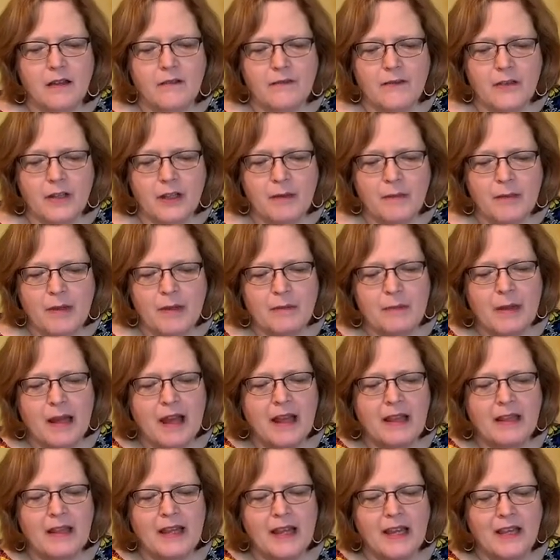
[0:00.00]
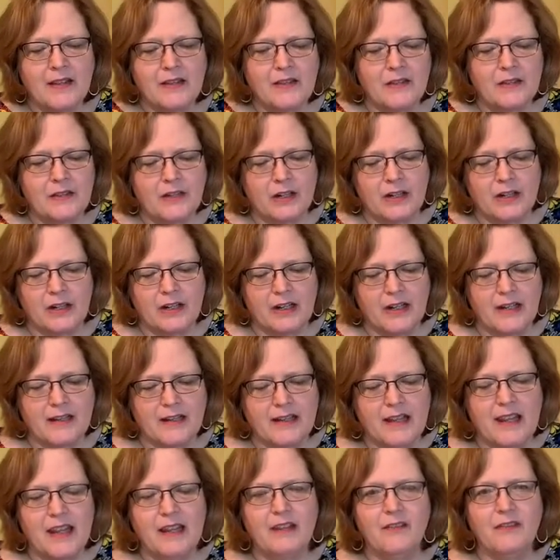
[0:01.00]
filament polyester is
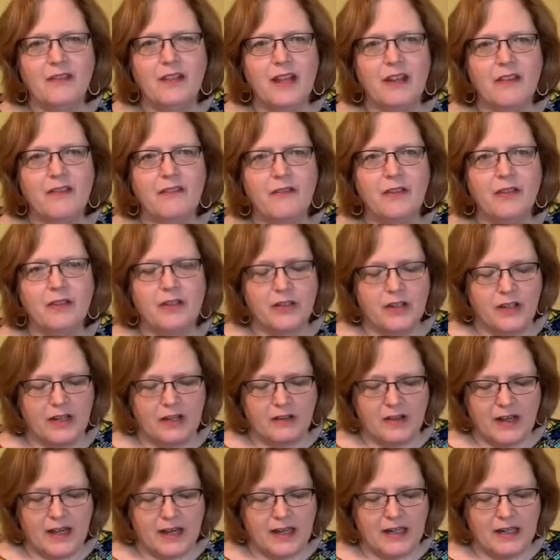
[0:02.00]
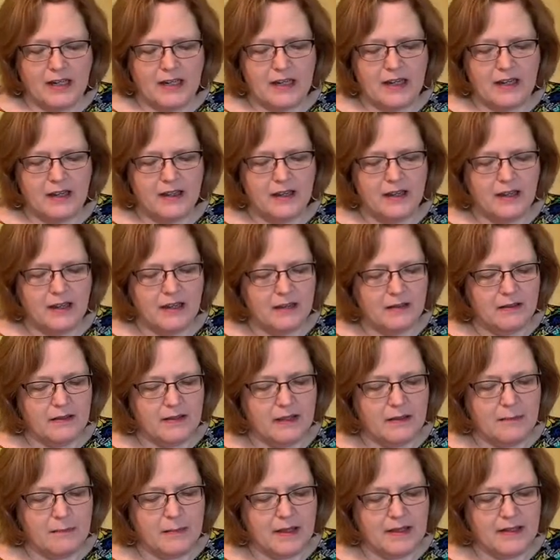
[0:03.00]
kind of like fishing line, and I think a,
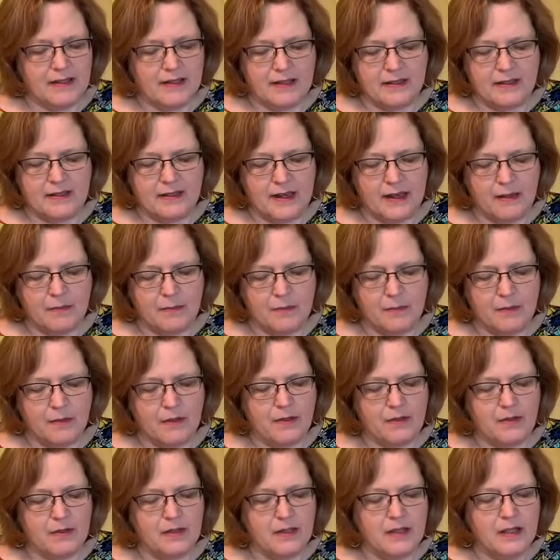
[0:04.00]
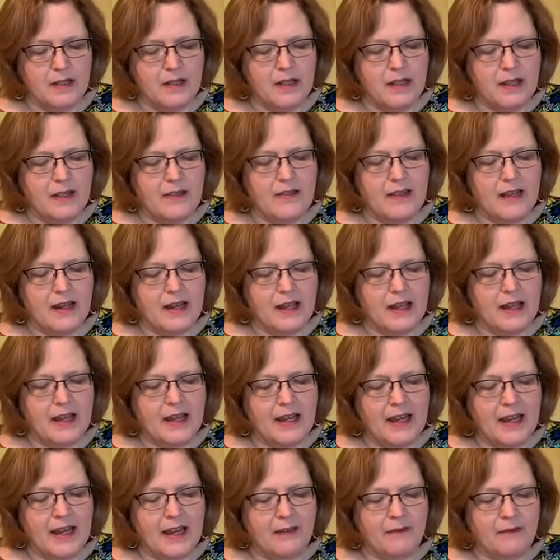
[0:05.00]
the best example that I
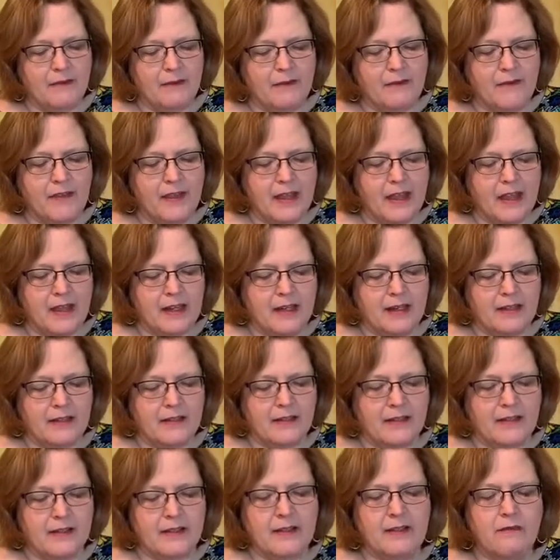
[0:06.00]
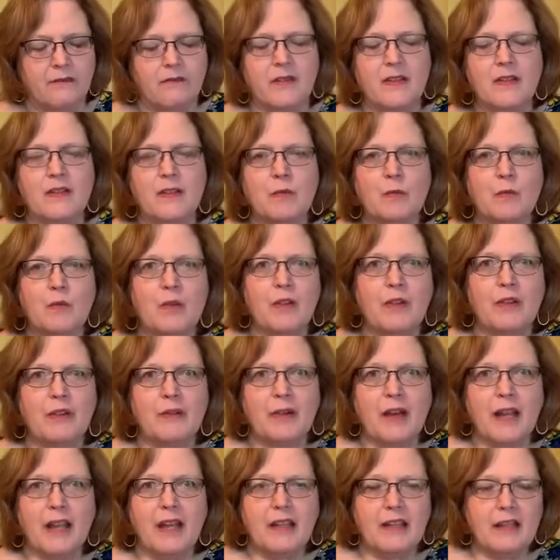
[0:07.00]
have of that is this invisible
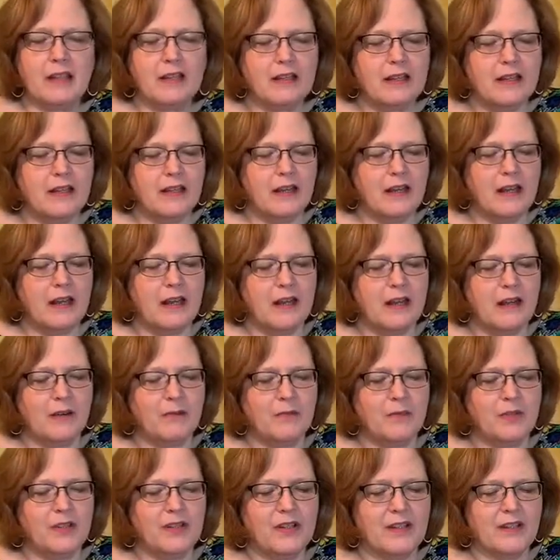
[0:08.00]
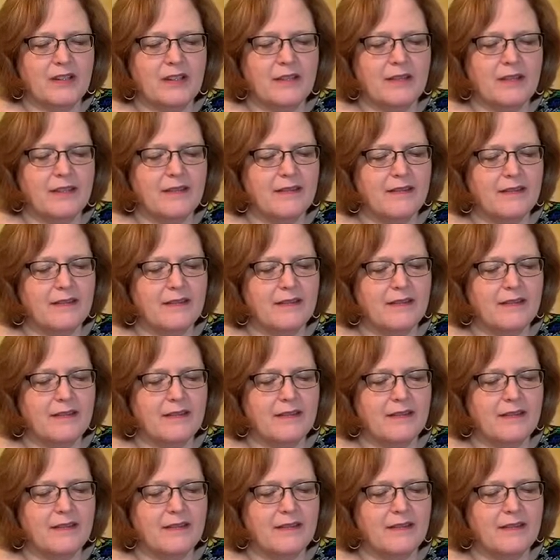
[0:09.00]
thread, um, which is